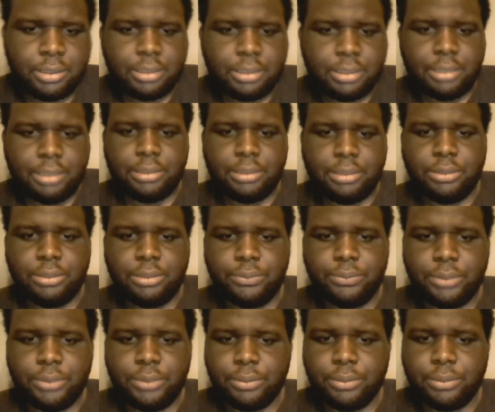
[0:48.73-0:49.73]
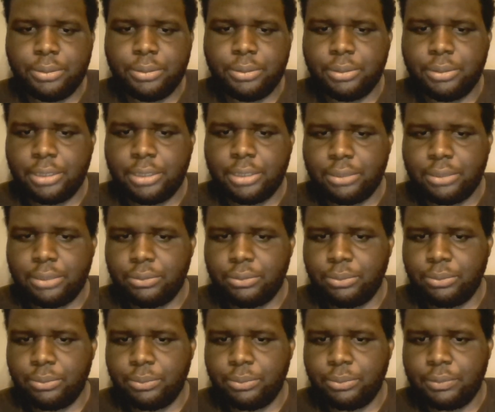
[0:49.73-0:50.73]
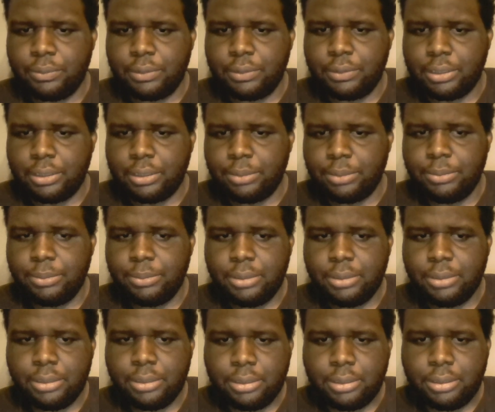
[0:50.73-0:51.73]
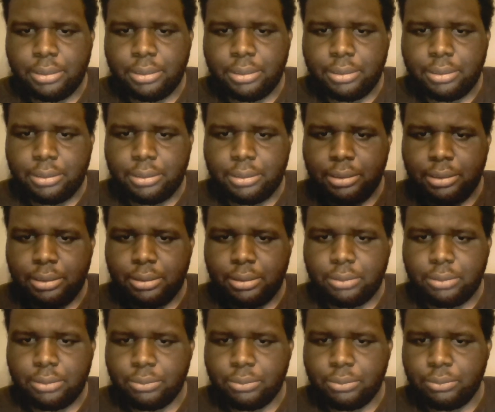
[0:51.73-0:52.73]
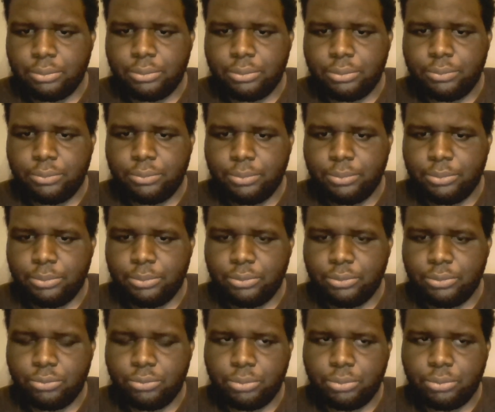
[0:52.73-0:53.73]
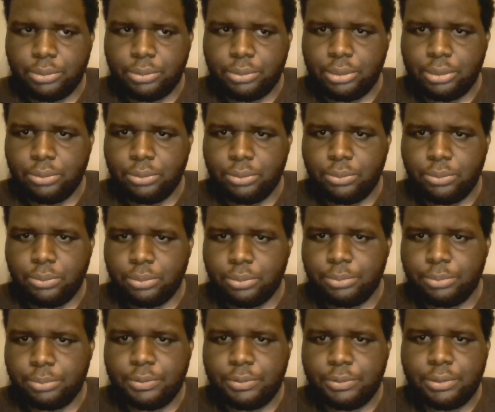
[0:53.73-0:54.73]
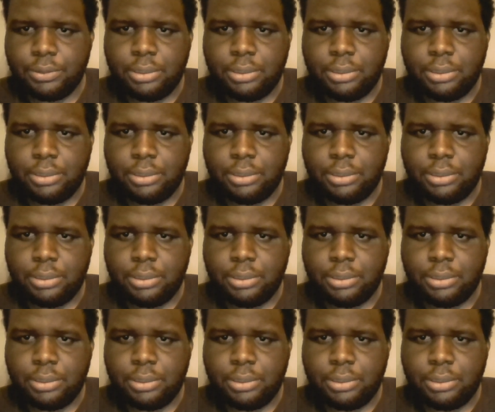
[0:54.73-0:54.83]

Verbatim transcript: they need to figure out how to stop the others from destroying the orbs,